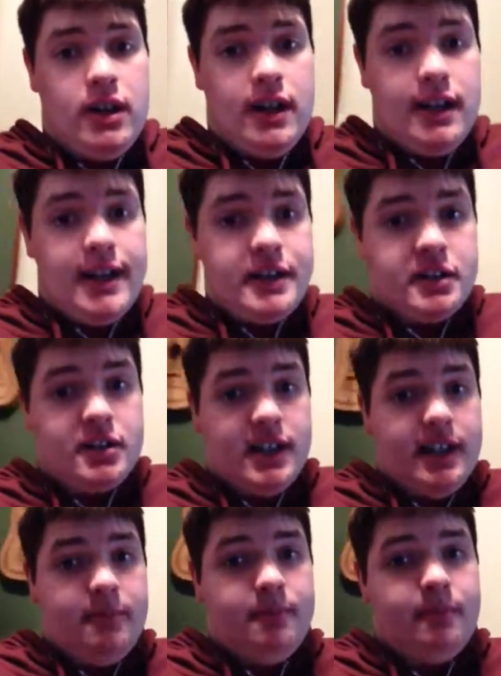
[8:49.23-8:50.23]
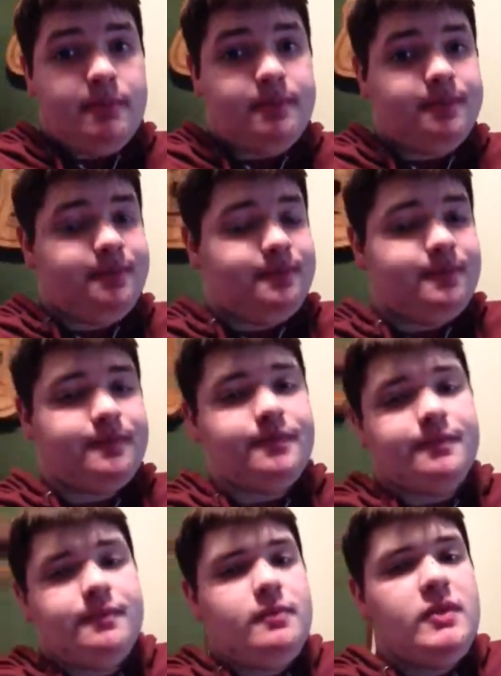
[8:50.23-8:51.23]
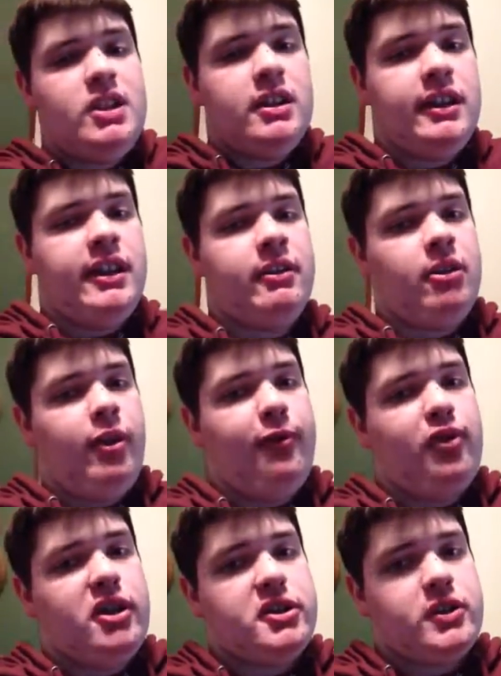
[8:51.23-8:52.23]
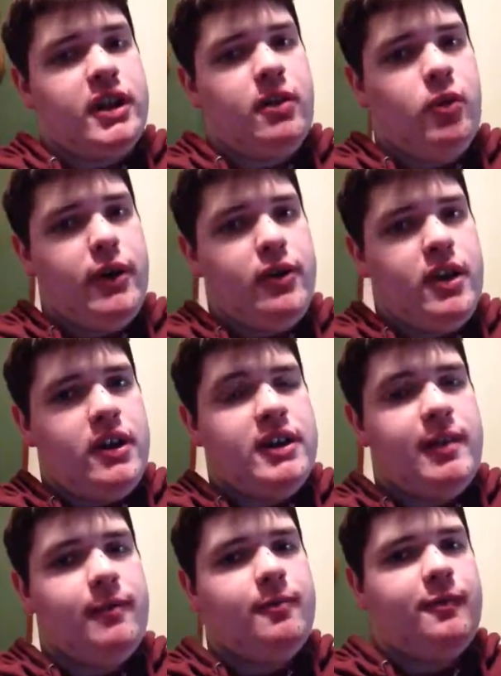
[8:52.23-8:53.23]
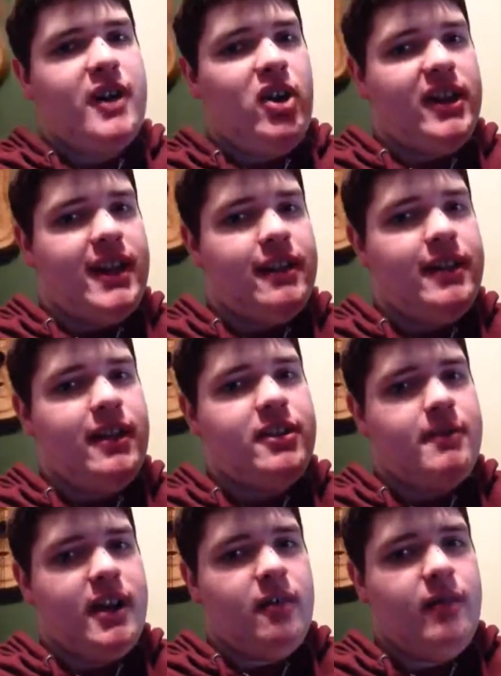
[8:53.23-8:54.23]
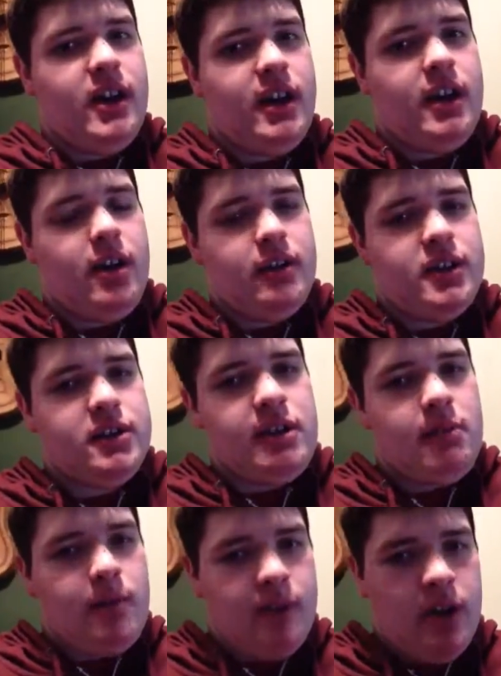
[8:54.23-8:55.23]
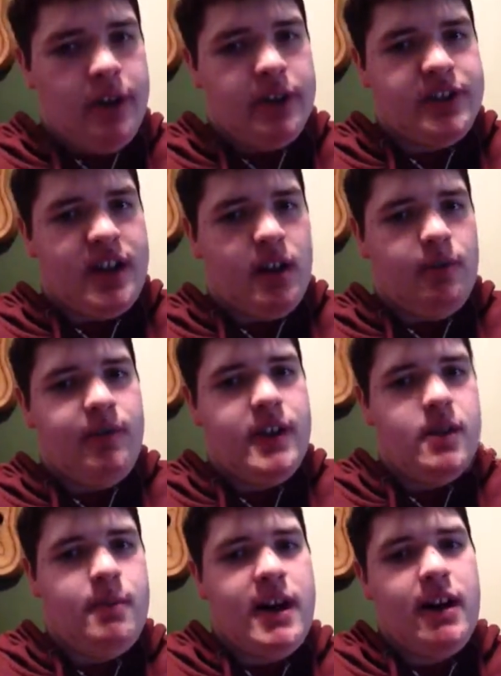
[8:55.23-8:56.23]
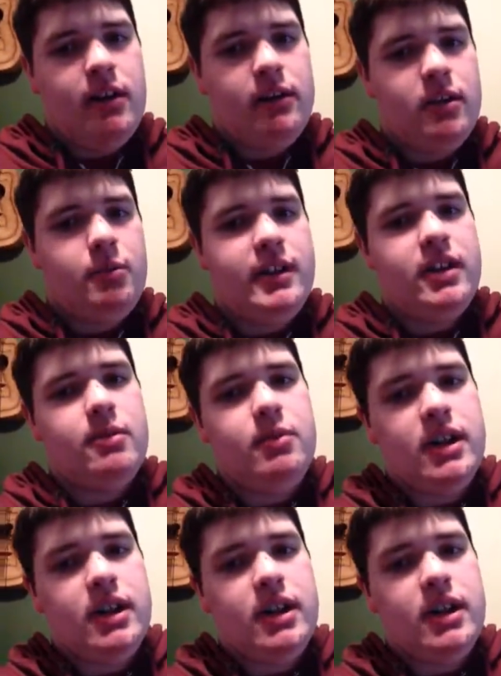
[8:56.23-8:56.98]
Uh, I just I getting really frustrated with it and I felt like I needed to make a video and just let my feelings out, vent about it a little bit.